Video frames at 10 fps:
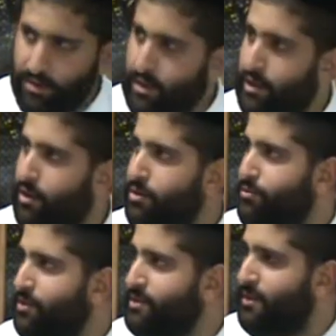Could go on,
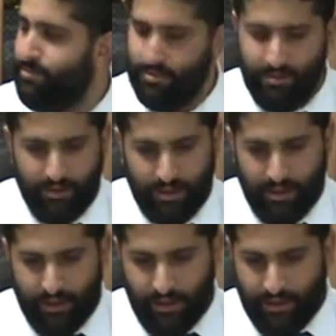for example.
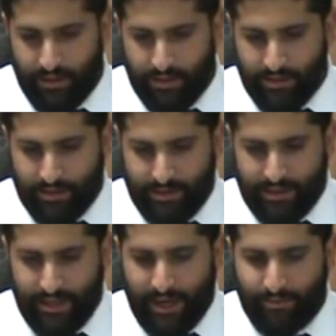
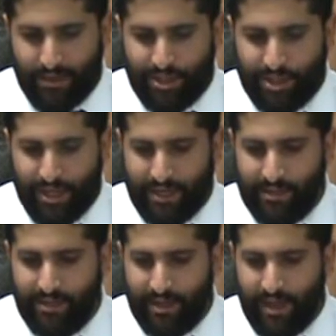Ze hamnashek
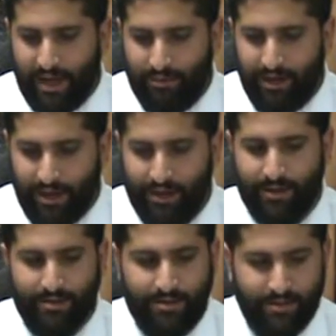etidei am
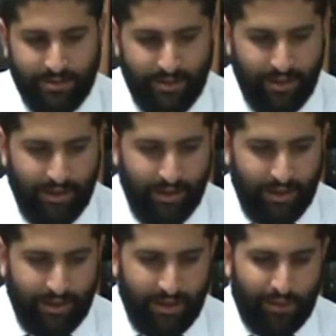haaretz.
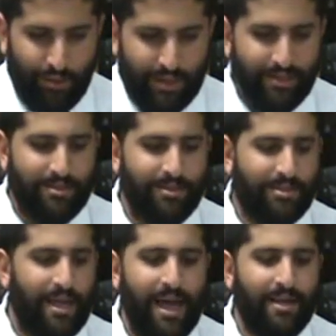He who kisses
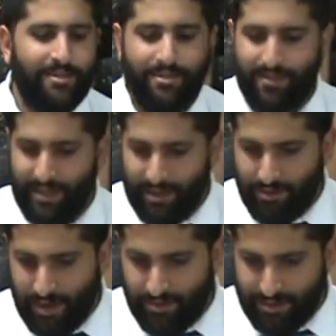the hands of an
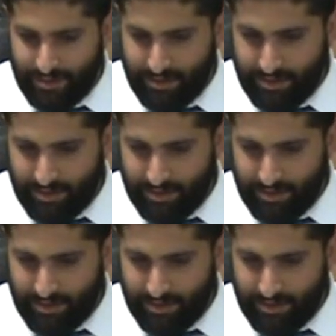ignoramus.